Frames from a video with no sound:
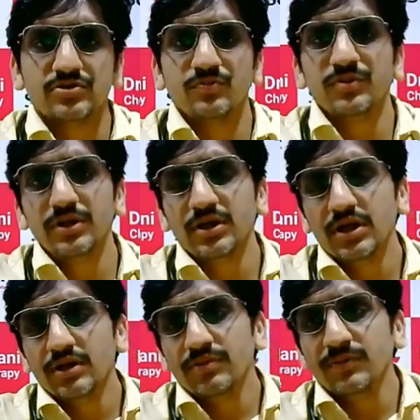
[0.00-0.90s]
so
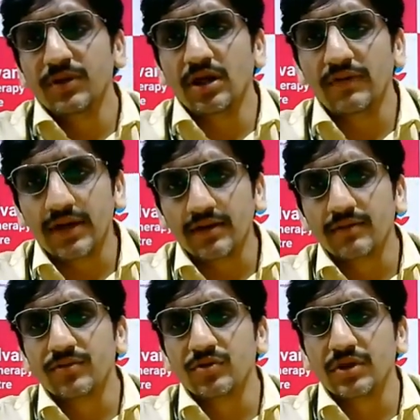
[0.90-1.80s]
people are
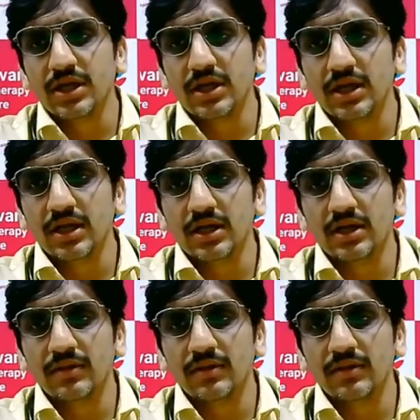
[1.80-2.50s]
welcome to take care